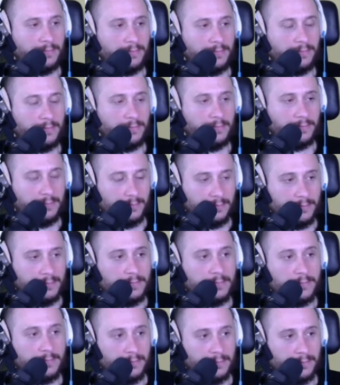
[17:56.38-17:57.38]

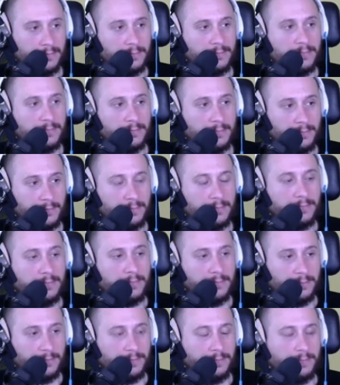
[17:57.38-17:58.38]

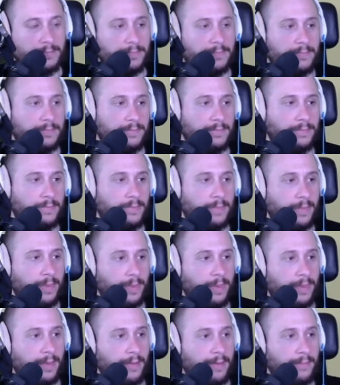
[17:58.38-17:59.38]

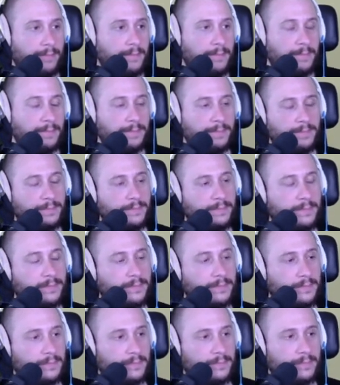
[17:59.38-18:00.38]

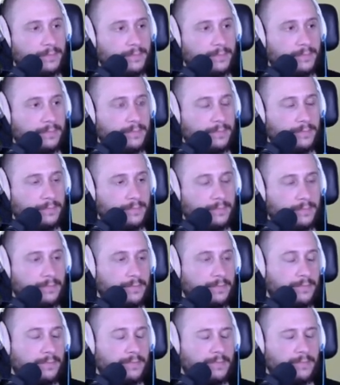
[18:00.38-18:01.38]

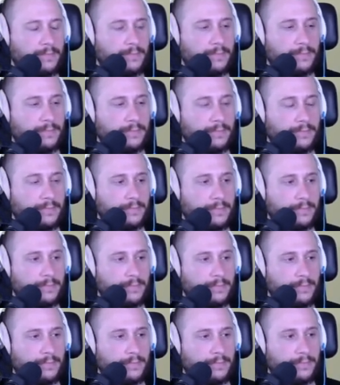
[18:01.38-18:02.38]

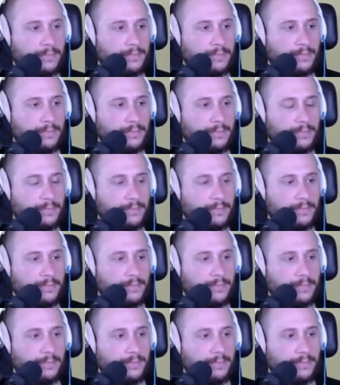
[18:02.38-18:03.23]
(not speaking)